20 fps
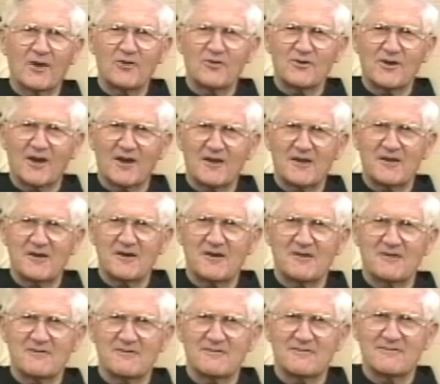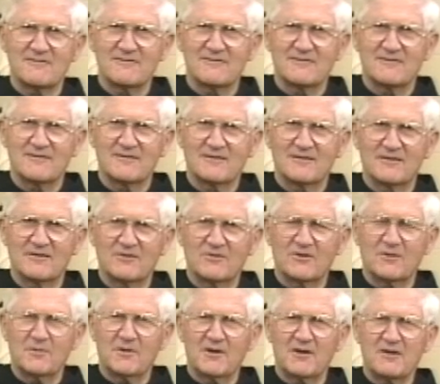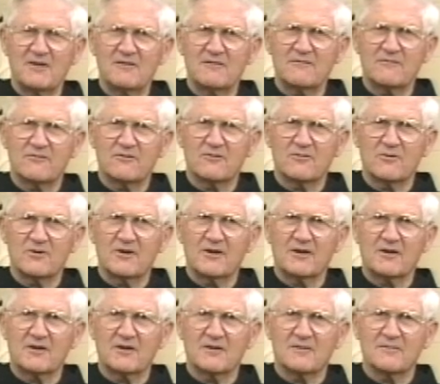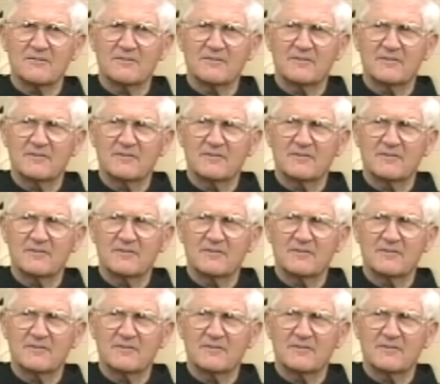you got there? What am I here for? What did I come?